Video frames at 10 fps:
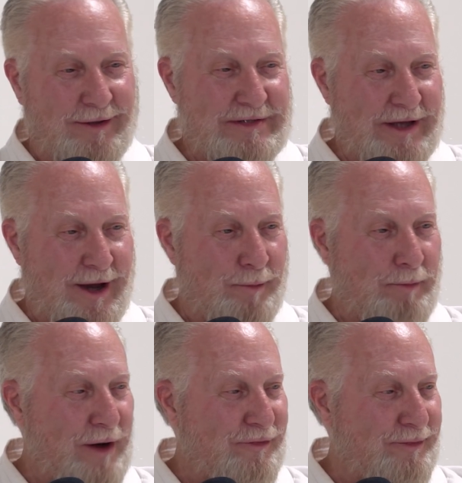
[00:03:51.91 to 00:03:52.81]
and see how
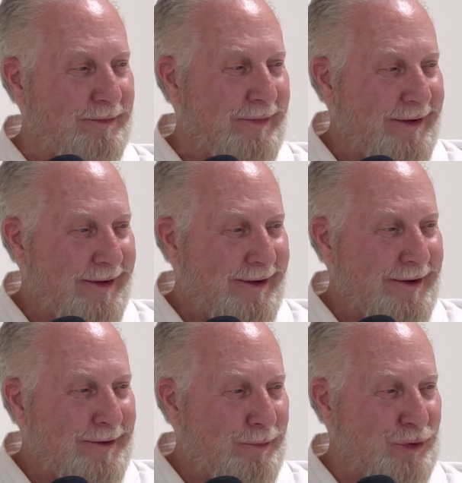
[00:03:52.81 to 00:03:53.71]
buff
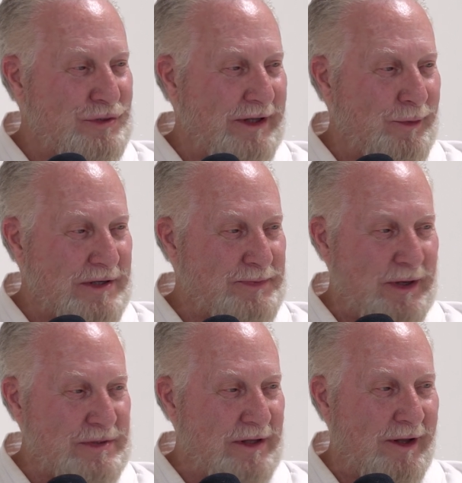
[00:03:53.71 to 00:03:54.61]
Bruce Lee was, but
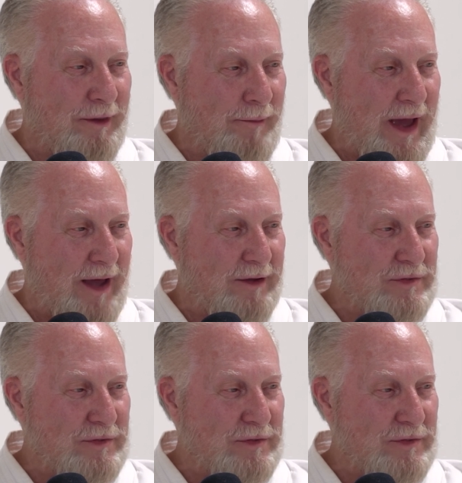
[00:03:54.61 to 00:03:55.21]
he was a little man.